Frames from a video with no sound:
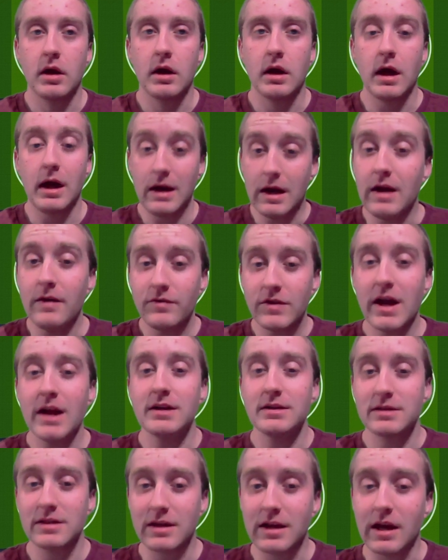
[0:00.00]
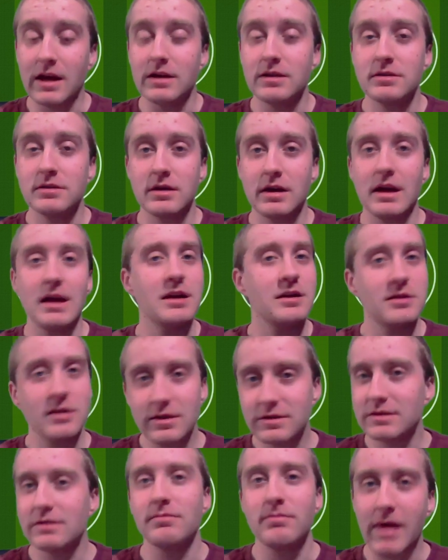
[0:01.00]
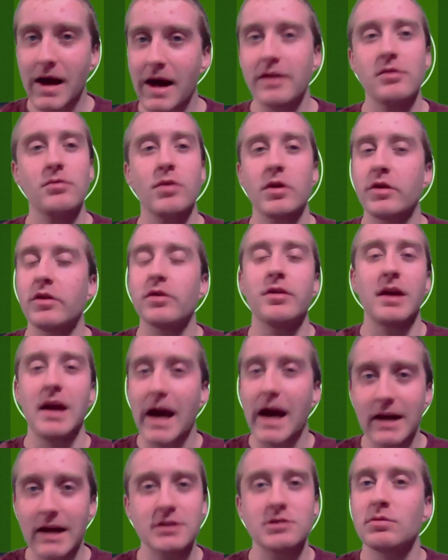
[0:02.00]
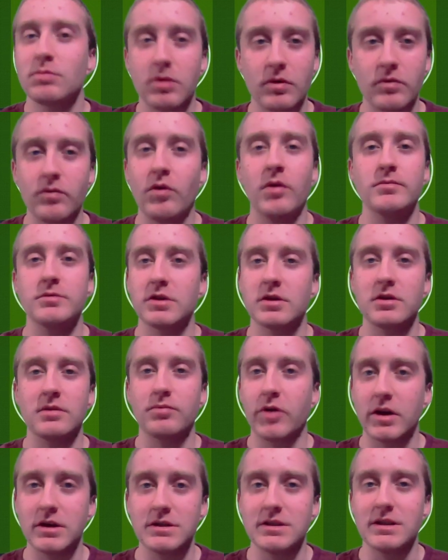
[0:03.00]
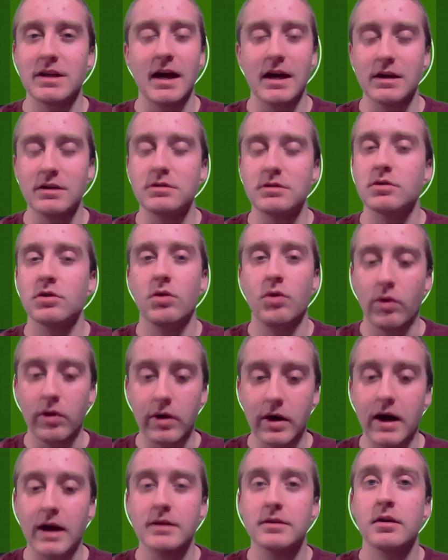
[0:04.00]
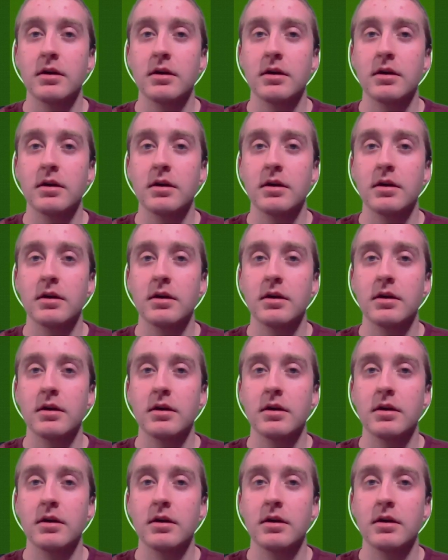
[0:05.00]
And if that is the case, it doesn't matter whether they actually perform to the price tags or not.